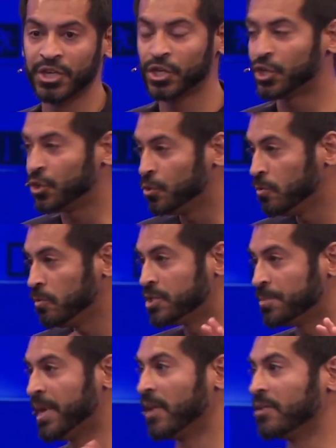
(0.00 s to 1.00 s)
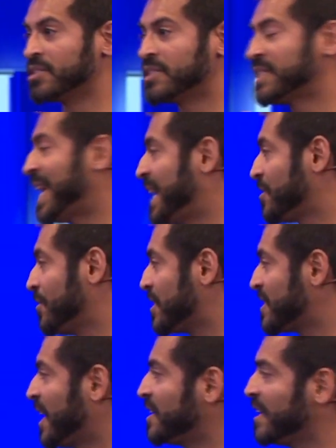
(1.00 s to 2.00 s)
Huge mills sat on
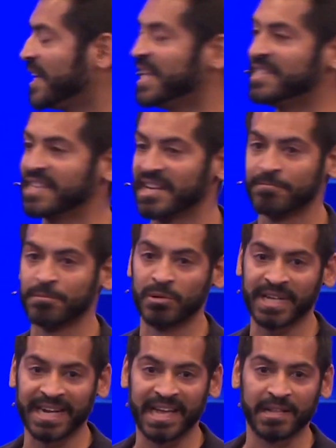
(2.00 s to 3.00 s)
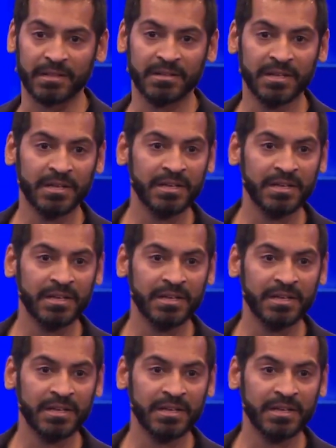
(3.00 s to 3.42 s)
the side of the Leeds and Liverpool Canal,